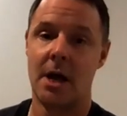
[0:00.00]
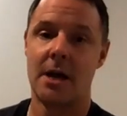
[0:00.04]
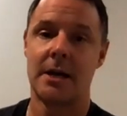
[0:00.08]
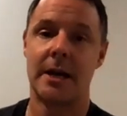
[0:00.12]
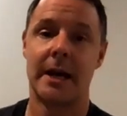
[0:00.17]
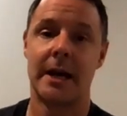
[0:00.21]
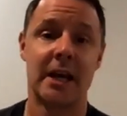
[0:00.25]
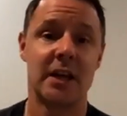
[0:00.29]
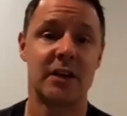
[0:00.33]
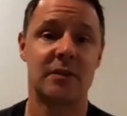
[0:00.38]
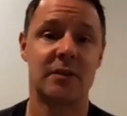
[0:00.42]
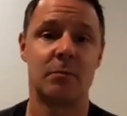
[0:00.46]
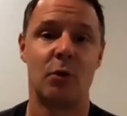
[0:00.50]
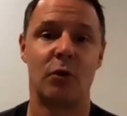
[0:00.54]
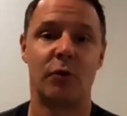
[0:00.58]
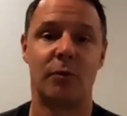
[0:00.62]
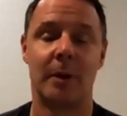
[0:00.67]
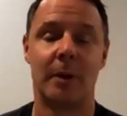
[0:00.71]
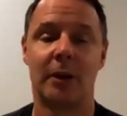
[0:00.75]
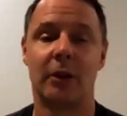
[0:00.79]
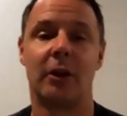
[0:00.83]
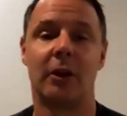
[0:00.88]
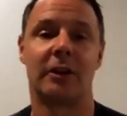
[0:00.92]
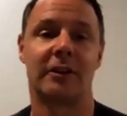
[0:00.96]
Now, his
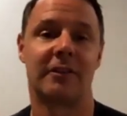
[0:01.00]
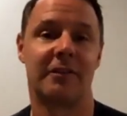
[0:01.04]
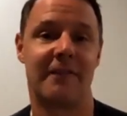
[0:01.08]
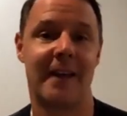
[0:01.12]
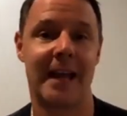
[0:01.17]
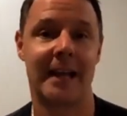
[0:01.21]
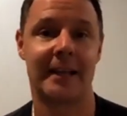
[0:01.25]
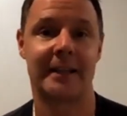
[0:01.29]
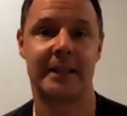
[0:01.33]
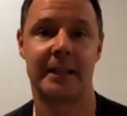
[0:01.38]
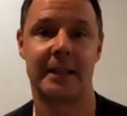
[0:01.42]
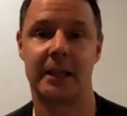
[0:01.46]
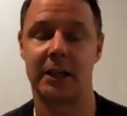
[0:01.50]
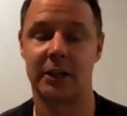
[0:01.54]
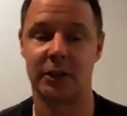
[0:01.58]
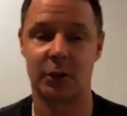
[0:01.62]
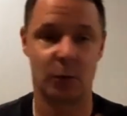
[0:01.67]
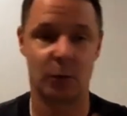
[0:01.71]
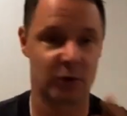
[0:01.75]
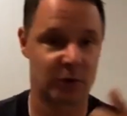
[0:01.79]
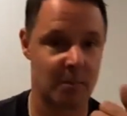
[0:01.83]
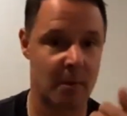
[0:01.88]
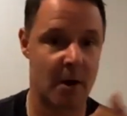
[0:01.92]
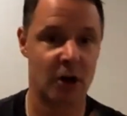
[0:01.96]
movement looked fancy because it
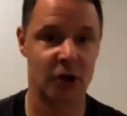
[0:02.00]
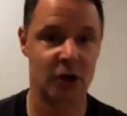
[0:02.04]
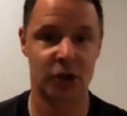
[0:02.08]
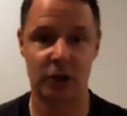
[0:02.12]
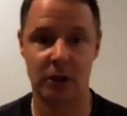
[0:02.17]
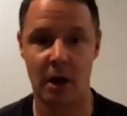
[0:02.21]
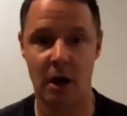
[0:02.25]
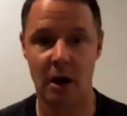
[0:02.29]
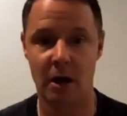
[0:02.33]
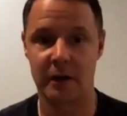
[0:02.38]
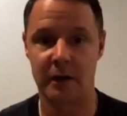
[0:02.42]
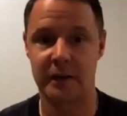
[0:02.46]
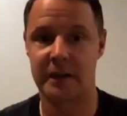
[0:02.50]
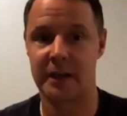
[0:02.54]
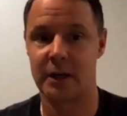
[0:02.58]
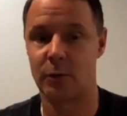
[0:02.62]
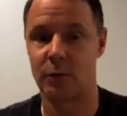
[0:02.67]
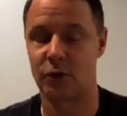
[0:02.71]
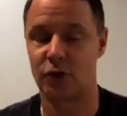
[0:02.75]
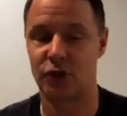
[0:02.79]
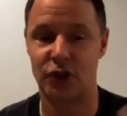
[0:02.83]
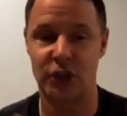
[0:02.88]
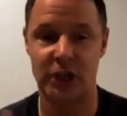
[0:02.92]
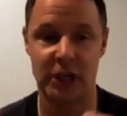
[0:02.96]
was martial arts and it
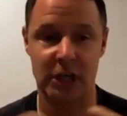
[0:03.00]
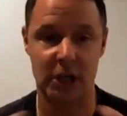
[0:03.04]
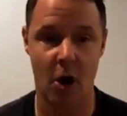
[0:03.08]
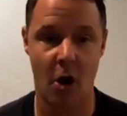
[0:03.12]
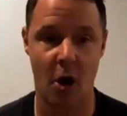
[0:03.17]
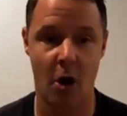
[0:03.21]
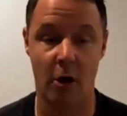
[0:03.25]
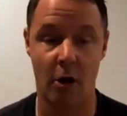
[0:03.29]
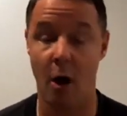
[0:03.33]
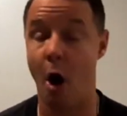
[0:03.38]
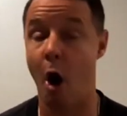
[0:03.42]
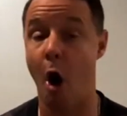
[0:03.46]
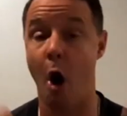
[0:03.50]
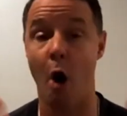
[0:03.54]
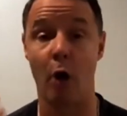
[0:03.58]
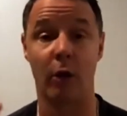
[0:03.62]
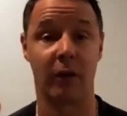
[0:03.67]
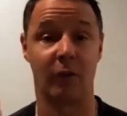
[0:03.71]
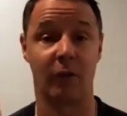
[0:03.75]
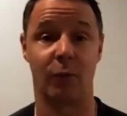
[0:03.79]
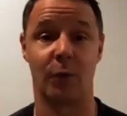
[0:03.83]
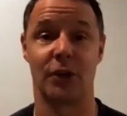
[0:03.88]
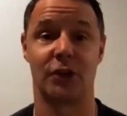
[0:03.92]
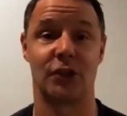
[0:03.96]
was Qigong, all
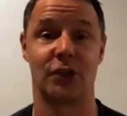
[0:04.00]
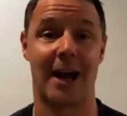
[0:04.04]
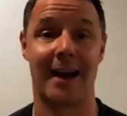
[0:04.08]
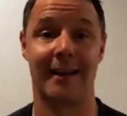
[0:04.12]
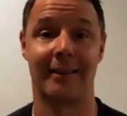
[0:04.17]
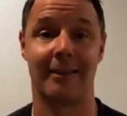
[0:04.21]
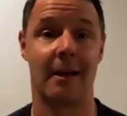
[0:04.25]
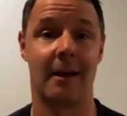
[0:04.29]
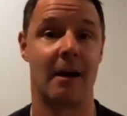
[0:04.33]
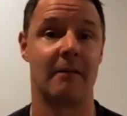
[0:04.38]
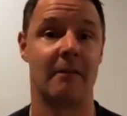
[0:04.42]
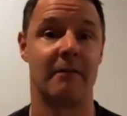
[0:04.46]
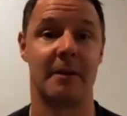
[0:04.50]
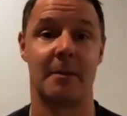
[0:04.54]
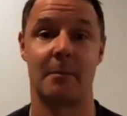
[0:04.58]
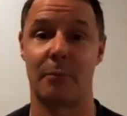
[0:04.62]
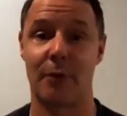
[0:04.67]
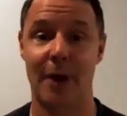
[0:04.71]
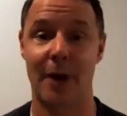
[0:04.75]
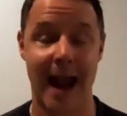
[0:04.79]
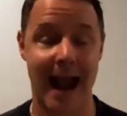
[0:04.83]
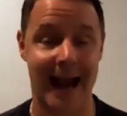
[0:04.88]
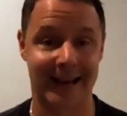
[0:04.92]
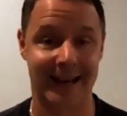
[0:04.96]
of which I love and
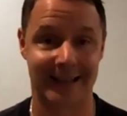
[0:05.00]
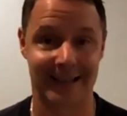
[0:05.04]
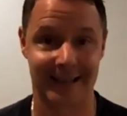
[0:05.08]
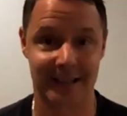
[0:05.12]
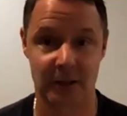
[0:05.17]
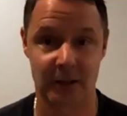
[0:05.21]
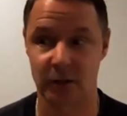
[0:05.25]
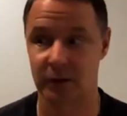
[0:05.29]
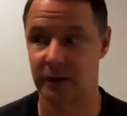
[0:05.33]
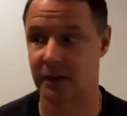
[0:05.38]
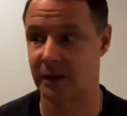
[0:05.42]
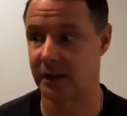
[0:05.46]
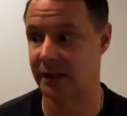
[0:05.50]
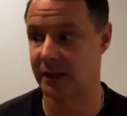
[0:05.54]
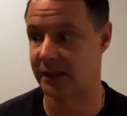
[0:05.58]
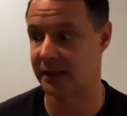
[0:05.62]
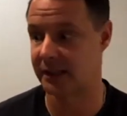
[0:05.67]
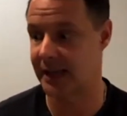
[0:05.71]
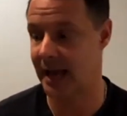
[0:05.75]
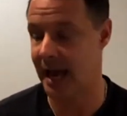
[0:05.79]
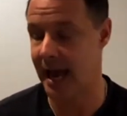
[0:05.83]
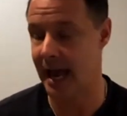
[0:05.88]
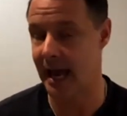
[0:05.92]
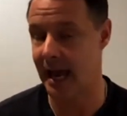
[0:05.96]
practice still to this
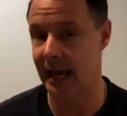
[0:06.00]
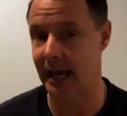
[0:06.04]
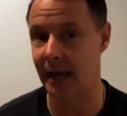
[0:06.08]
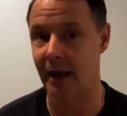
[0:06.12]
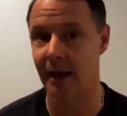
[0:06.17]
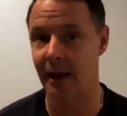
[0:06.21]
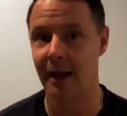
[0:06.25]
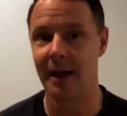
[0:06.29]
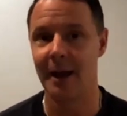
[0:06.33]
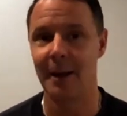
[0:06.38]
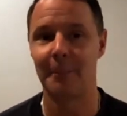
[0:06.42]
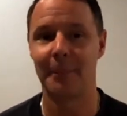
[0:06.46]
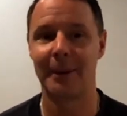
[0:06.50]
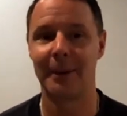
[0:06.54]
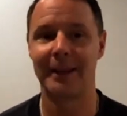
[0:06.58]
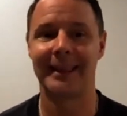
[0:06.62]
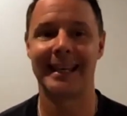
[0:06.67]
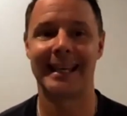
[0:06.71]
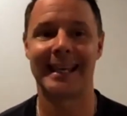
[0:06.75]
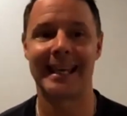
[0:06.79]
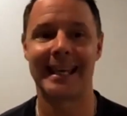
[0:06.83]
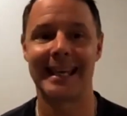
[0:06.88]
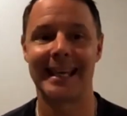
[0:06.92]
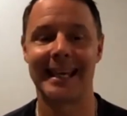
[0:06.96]
day. But
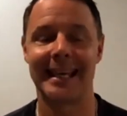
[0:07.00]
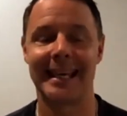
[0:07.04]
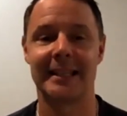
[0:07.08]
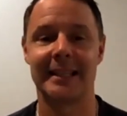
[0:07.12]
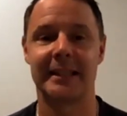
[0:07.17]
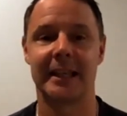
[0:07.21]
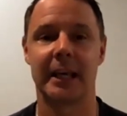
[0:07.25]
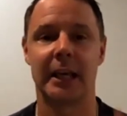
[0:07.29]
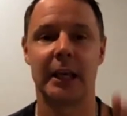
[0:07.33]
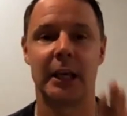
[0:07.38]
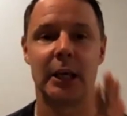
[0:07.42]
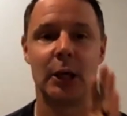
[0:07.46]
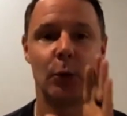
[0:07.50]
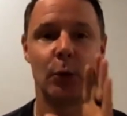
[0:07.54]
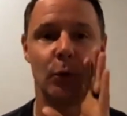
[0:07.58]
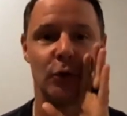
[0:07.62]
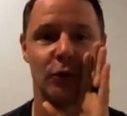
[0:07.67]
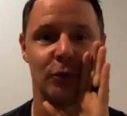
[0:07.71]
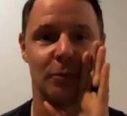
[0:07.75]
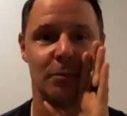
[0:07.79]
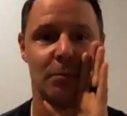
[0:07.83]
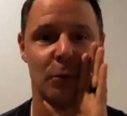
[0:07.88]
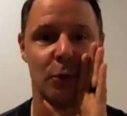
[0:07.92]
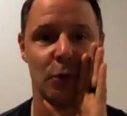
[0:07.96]
the key is he
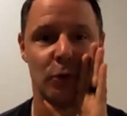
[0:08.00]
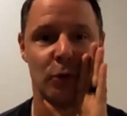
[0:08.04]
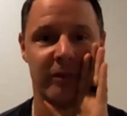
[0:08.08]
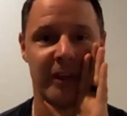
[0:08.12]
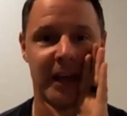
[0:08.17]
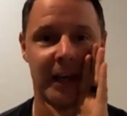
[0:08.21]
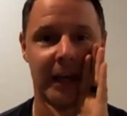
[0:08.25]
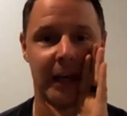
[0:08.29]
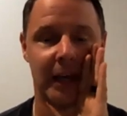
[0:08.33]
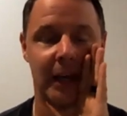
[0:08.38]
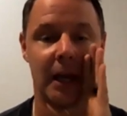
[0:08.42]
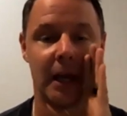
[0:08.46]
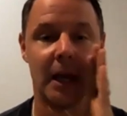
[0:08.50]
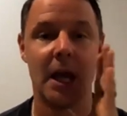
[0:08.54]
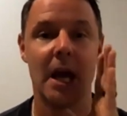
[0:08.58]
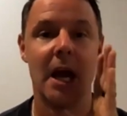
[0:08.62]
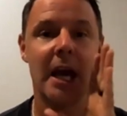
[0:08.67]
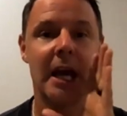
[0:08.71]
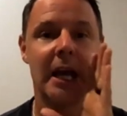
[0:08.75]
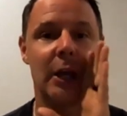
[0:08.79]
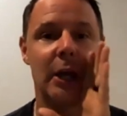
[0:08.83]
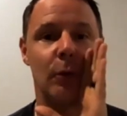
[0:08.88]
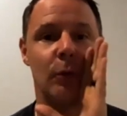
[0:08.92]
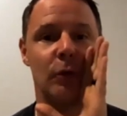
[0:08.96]
was moving.
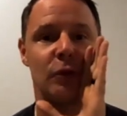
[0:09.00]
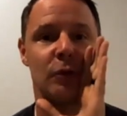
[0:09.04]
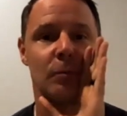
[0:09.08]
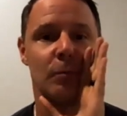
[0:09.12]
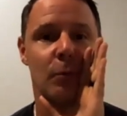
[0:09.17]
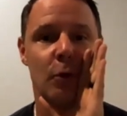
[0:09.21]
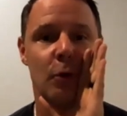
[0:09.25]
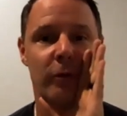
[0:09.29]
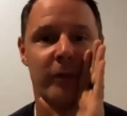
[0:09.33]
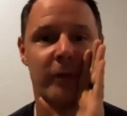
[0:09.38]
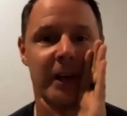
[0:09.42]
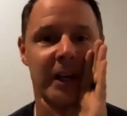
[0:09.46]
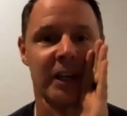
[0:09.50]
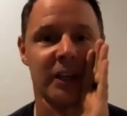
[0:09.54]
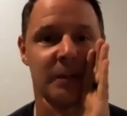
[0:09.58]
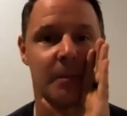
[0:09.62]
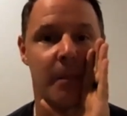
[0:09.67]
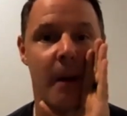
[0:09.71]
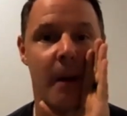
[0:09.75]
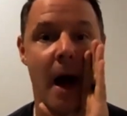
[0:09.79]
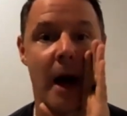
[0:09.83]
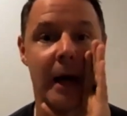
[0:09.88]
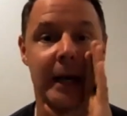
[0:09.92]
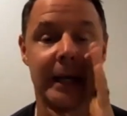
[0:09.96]
He was moving his
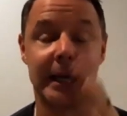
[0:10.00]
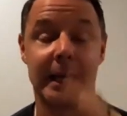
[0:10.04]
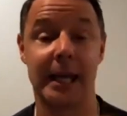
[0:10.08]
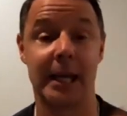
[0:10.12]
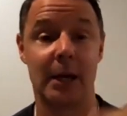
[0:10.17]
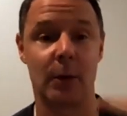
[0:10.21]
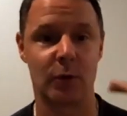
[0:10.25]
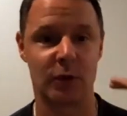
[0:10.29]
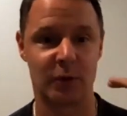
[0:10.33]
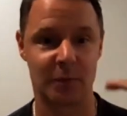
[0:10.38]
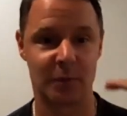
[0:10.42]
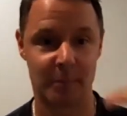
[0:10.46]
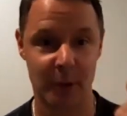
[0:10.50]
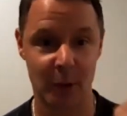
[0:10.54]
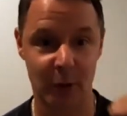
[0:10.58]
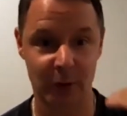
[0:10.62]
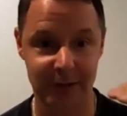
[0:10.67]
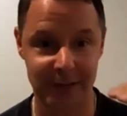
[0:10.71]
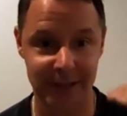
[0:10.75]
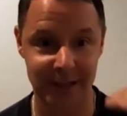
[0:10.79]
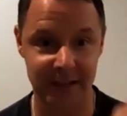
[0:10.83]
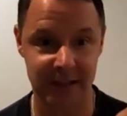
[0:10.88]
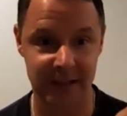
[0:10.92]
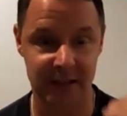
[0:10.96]
body, and it was
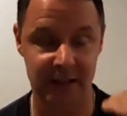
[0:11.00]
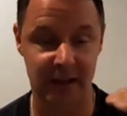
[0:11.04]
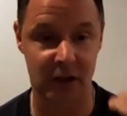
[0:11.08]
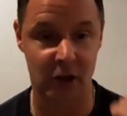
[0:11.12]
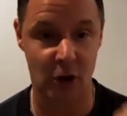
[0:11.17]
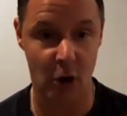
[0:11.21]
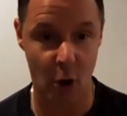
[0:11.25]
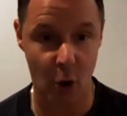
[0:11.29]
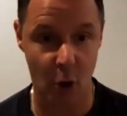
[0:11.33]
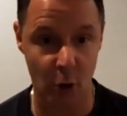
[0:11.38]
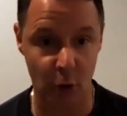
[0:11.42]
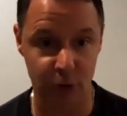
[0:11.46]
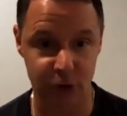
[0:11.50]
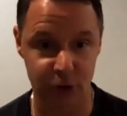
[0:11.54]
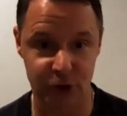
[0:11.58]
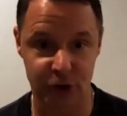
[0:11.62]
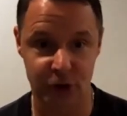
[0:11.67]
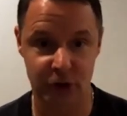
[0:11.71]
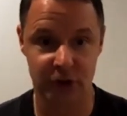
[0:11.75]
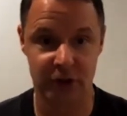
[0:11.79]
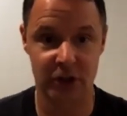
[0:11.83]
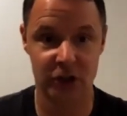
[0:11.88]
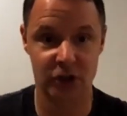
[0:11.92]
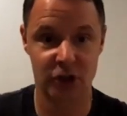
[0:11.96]
built into the
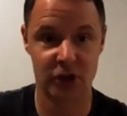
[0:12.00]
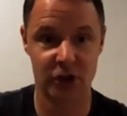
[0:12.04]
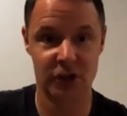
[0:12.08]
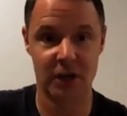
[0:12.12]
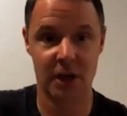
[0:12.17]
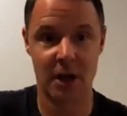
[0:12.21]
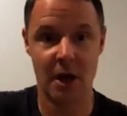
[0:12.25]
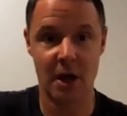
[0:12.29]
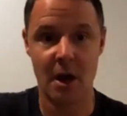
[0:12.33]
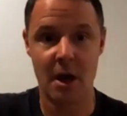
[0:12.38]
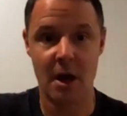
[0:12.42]
culture to just